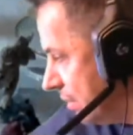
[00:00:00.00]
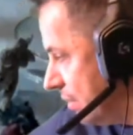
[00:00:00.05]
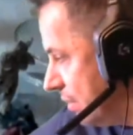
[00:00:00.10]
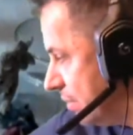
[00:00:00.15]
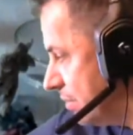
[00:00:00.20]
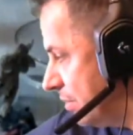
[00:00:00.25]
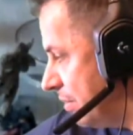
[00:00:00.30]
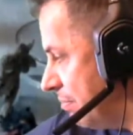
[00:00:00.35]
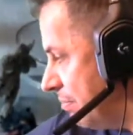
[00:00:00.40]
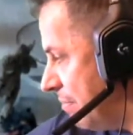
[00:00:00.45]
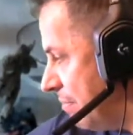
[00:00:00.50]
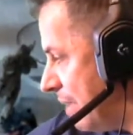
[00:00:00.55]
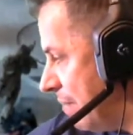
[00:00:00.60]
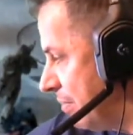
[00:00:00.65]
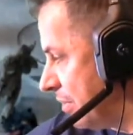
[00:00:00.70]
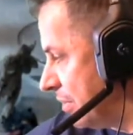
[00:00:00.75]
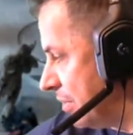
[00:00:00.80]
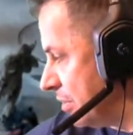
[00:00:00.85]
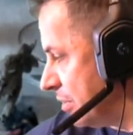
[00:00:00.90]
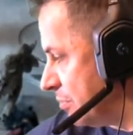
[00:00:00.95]
So the
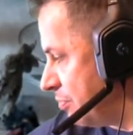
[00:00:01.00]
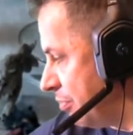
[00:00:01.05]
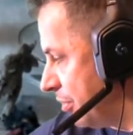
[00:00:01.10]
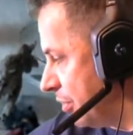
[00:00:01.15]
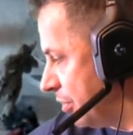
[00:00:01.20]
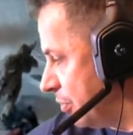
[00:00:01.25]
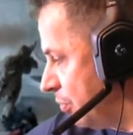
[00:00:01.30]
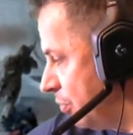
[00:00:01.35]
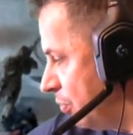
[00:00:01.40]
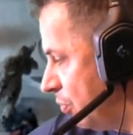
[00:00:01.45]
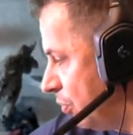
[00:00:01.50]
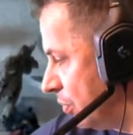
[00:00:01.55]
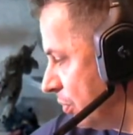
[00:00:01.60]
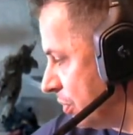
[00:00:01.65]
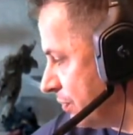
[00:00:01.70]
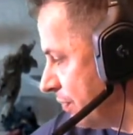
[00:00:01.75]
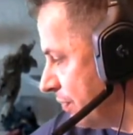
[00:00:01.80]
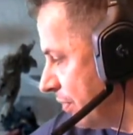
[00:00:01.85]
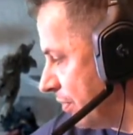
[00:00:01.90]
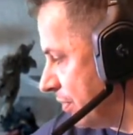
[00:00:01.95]
mammoth is pretty cool
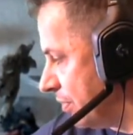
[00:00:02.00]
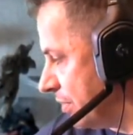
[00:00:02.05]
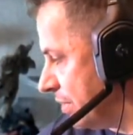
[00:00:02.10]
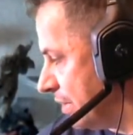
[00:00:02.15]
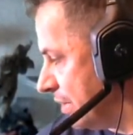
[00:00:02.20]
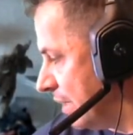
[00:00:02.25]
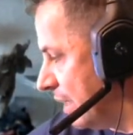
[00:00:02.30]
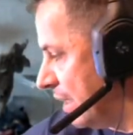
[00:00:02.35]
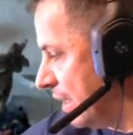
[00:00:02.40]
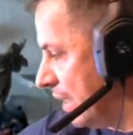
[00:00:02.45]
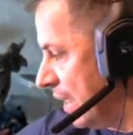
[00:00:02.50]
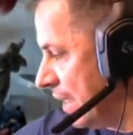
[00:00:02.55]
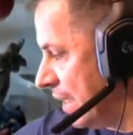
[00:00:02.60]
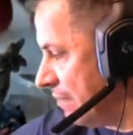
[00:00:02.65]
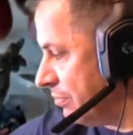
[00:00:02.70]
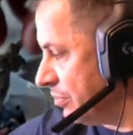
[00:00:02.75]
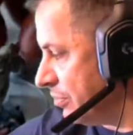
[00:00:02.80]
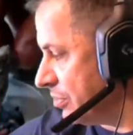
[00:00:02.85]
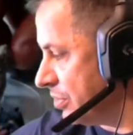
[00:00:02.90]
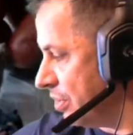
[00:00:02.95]
as far as
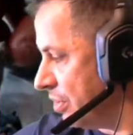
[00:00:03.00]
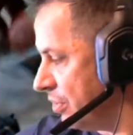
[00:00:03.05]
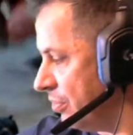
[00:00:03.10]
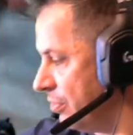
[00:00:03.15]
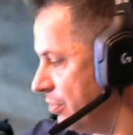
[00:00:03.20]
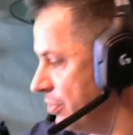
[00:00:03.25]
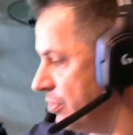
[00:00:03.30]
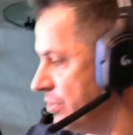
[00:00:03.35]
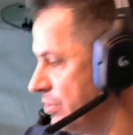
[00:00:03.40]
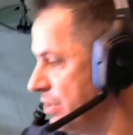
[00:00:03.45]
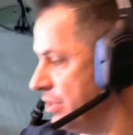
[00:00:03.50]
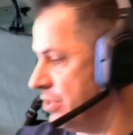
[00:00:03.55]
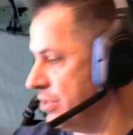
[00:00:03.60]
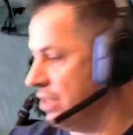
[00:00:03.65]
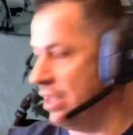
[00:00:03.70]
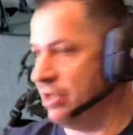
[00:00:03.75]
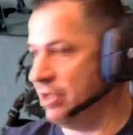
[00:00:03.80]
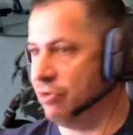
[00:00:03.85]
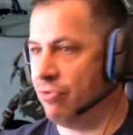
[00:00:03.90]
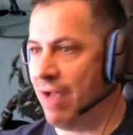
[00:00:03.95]
animals go. There's this
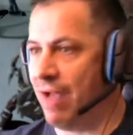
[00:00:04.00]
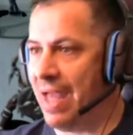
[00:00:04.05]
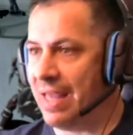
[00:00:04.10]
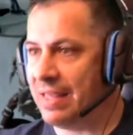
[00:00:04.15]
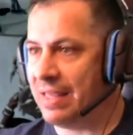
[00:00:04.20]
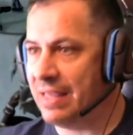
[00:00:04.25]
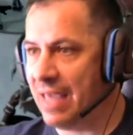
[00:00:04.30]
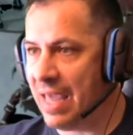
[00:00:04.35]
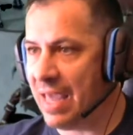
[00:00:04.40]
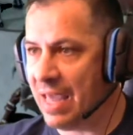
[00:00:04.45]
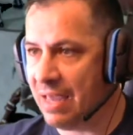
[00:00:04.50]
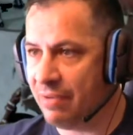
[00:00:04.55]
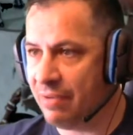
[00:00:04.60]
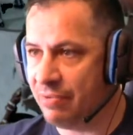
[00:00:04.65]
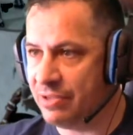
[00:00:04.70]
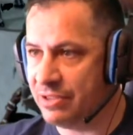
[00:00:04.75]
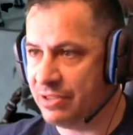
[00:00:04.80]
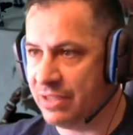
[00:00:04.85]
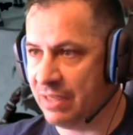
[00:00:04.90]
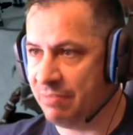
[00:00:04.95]
like crag cat,
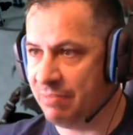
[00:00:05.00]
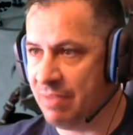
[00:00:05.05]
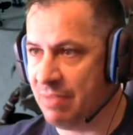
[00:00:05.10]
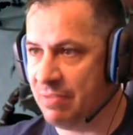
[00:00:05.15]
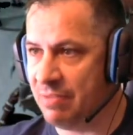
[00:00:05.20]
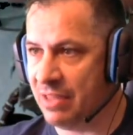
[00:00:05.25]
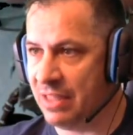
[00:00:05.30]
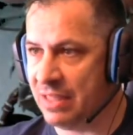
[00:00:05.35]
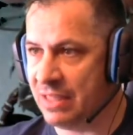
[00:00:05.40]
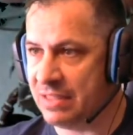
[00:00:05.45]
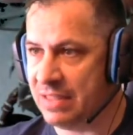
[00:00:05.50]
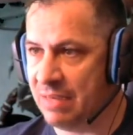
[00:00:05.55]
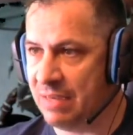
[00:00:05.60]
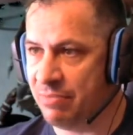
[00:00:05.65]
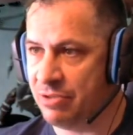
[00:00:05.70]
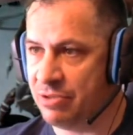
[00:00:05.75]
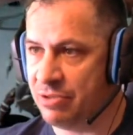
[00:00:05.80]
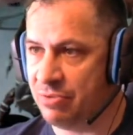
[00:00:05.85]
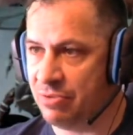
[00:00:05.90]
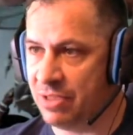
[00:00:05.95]
which is like maybe like a
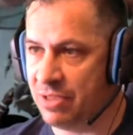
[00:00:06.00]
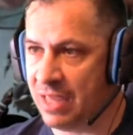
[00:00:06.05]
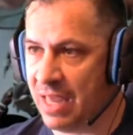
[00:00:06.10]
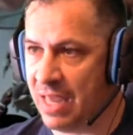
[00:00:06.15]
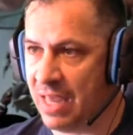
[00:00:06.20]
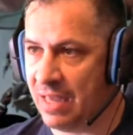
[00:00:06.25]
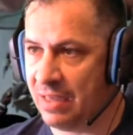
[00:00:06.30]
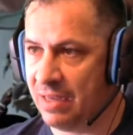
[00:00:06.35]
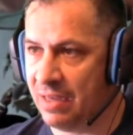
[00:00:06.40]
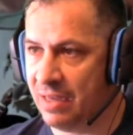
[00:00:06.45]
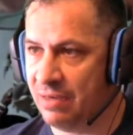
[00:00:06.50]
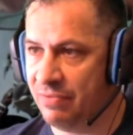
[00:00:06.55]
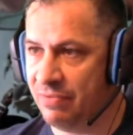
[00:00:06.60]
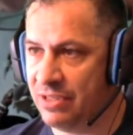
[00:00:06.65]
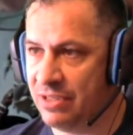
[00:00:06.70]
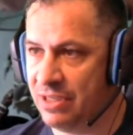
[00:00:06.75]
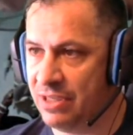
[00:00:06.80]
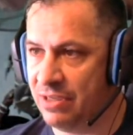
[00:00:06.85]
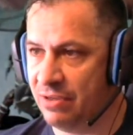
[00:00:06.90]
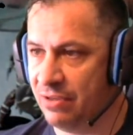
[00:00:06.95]
saber-toothed cat kind of a
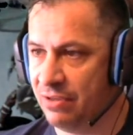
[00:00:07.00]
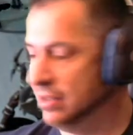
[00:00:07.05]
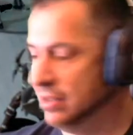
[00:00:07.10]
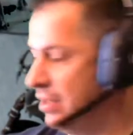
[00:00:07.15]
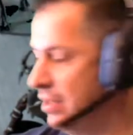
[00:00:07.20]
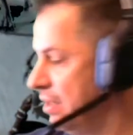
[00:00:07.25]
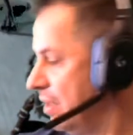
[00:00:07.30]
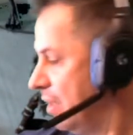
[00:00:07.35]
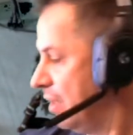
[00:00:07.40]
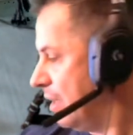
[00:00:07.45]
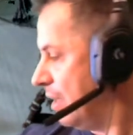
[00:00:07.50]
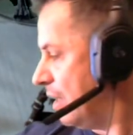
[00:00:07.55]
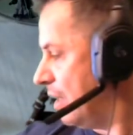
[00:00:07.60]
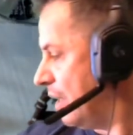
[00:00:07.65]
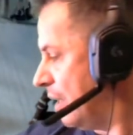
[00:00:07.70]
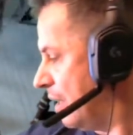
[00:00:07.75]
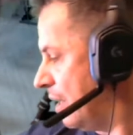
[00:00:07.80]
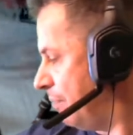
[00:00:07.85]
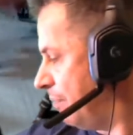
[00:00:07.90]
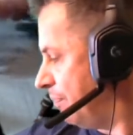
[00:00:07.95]
deal.
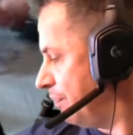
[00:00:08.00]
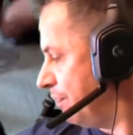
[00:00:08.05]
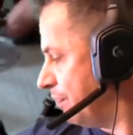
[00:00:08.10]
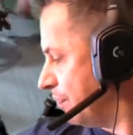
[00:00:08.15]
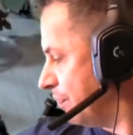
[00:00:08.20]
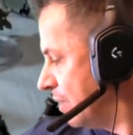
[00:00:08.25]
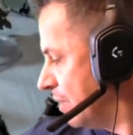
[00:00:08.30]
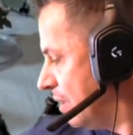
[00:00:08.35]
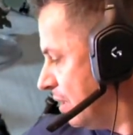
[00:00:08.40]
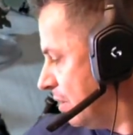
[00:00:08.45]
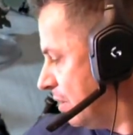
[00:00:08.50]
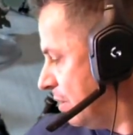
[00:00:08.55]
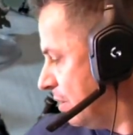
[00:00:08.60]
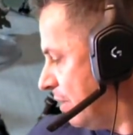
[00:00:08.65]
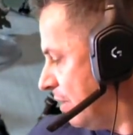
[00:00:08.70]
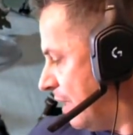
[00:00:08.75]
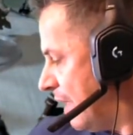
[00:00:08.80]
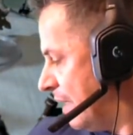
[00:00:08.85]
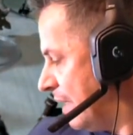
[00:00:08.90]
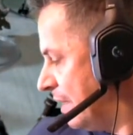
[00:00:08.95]
There
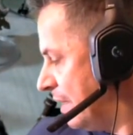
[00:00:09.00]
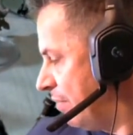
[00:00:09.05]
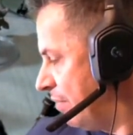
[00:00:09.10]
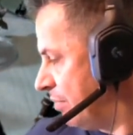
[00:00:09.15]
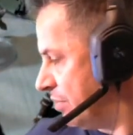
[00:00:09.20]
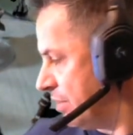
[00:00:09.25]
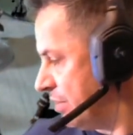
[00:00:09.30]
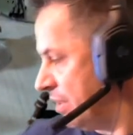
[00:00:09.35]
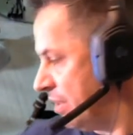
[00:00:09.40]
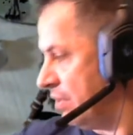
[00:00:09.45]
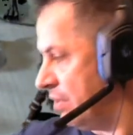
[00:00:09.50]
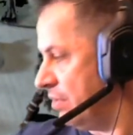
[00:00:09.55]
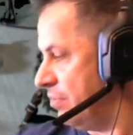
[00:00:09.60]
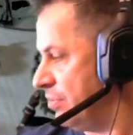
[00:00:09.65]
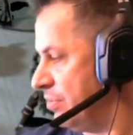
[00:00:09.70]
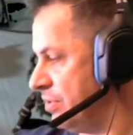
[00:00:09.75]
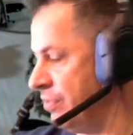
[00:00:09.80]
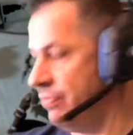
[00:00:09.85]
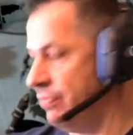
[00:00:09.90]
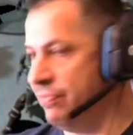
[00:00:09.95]
was
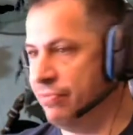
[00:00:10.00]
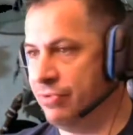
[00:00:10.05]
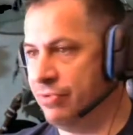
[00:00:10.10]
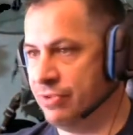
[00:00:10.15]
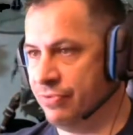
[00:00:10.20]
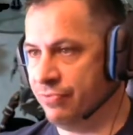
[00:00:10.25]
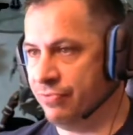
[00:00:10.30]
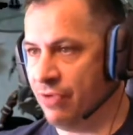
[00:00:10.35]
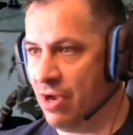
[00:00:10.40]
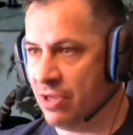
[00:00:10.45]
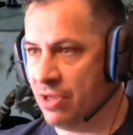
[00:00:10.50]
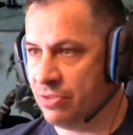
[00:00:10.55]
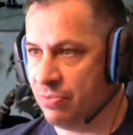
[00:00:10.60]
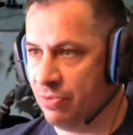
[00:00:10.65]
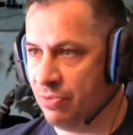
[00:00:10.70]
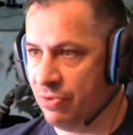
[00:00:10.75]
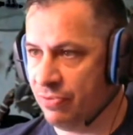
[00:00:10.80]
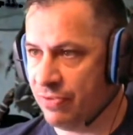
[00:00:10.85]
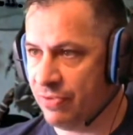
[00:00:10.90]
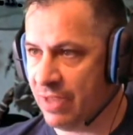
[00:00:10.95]
a frost
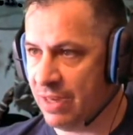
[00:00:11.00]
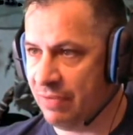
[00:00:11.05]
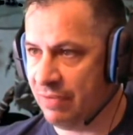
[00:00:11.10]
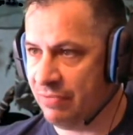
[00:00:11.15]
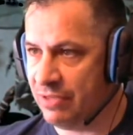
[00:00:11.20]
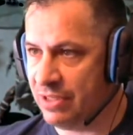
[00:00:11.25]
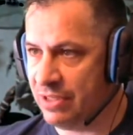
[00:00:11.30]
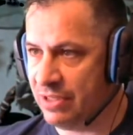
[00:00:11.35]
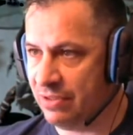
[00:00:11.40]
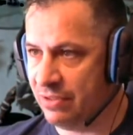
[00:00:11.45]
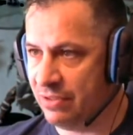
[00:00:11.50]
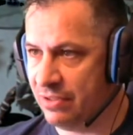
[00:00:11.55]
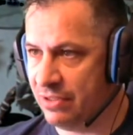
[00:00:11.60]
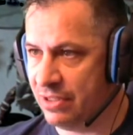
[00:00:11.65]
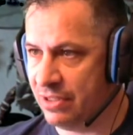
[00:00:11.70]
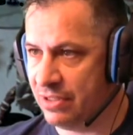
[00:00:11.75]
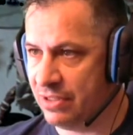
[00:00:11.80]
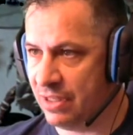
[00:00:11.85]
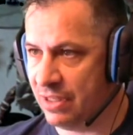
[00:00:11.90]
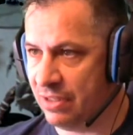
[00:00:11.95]
wolf kind of a deal, and
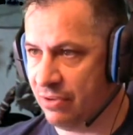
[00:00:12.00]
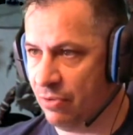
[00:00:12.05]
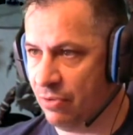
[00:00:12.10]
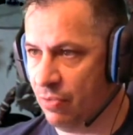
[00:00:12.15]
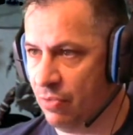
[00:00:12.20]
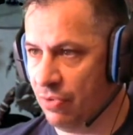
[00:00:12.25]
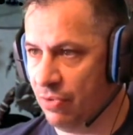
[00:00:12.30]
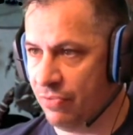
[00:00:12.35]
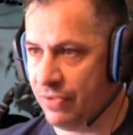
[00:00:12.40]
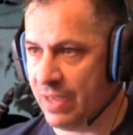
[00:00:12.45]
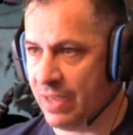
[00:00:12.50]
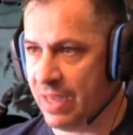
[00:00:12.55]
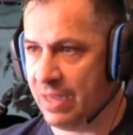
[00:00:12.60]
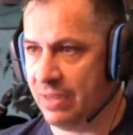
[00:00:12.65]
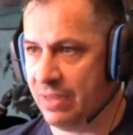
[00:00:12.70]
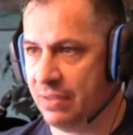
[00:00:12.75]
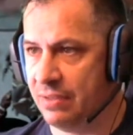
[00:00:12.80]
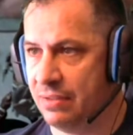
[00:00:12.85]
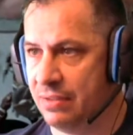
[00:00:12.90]
there's like a little wolf guy,